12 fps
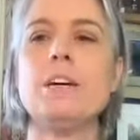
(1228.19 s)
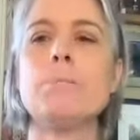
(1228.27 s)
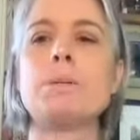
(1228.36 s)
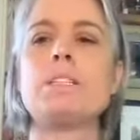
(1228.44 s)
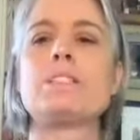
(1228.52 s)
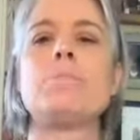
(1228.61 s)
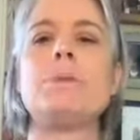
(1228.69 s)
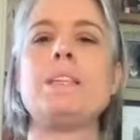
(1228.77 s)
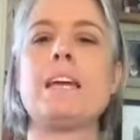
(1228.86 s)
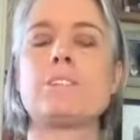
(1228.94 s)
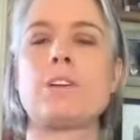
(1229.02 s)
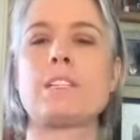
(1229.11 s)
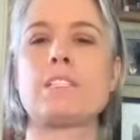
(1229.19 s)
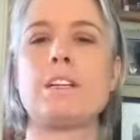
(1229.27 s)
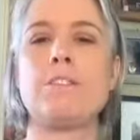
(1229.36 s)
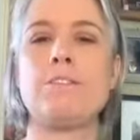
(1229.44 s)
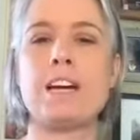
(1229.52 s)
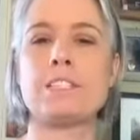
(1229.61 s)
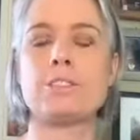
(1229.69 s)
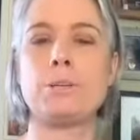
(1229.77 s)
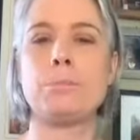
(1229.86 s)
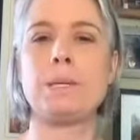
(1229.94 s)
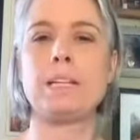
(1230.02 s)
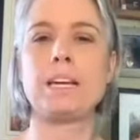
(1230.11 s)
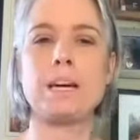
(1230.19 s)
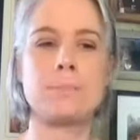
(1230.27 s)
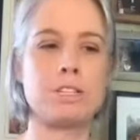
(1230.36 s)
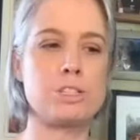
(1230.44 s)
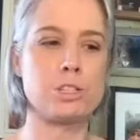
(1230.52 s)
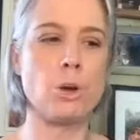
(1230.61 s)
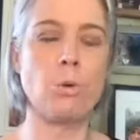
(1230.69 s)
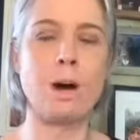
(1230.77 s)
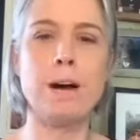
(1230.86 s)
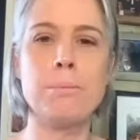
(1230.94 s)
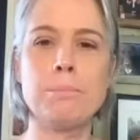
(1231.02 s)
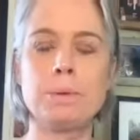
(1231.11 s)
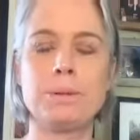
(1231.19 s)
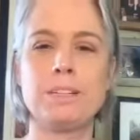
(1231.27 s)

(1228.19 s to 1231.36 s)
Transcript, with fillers: but just to be that trusted advisor and be like i'm going to show up